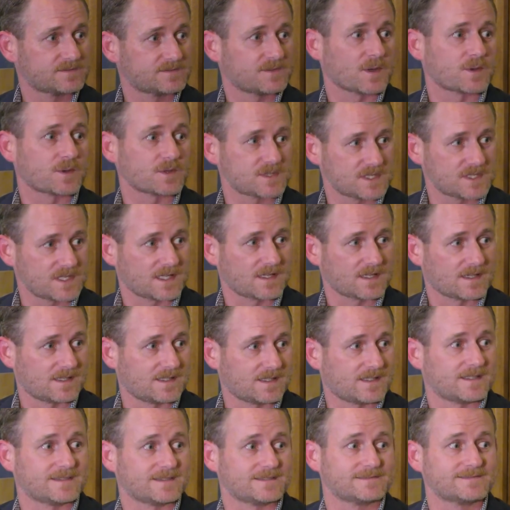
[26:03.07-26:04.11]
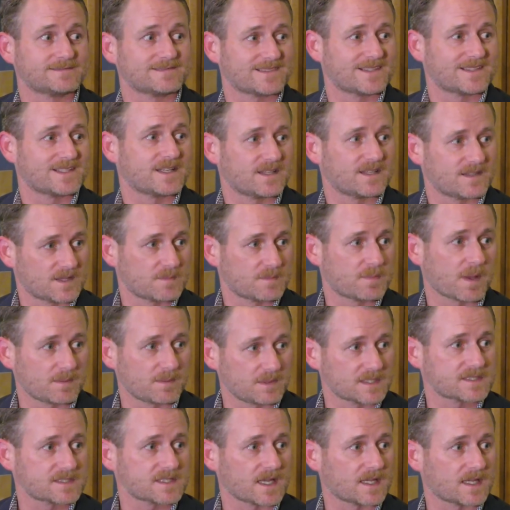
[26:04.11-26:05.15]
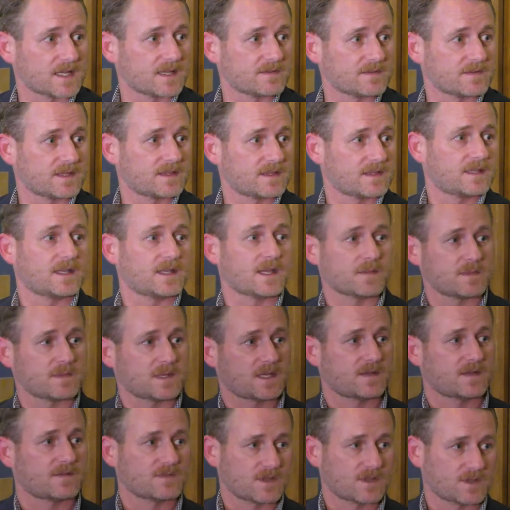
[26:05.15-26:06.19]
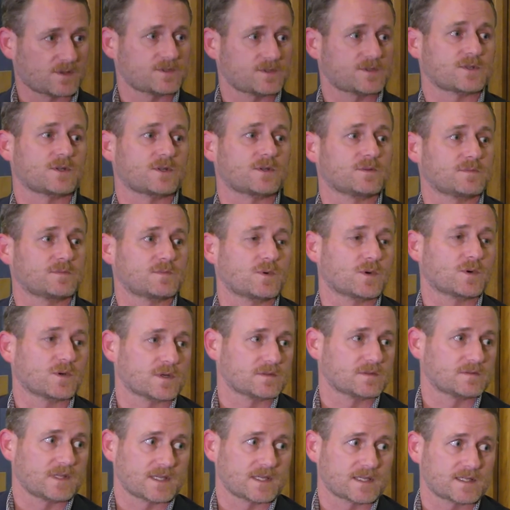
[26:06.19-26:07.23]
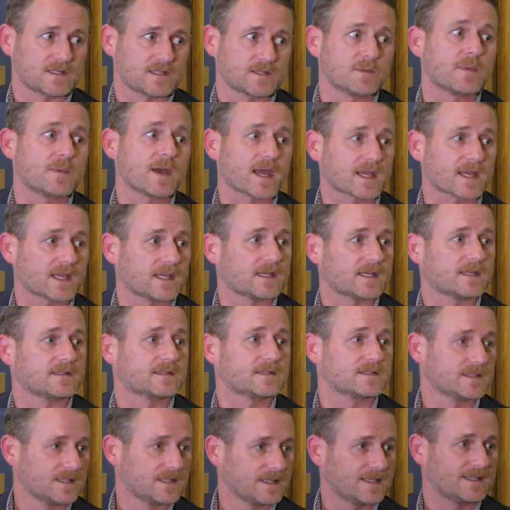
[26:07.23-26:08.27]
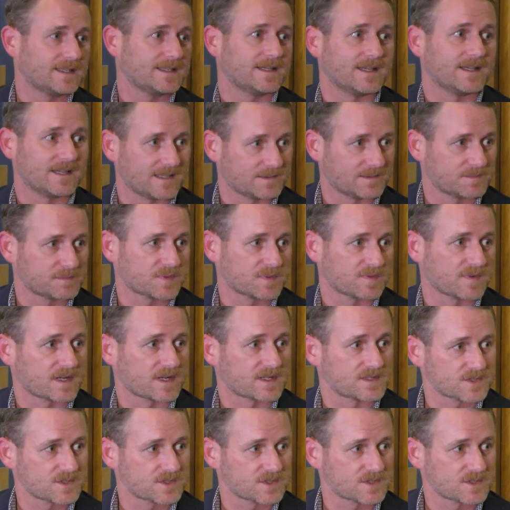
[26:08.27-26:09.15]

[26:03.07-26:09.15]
focusing on the public side of it, and then how many of those are more like on the back end providing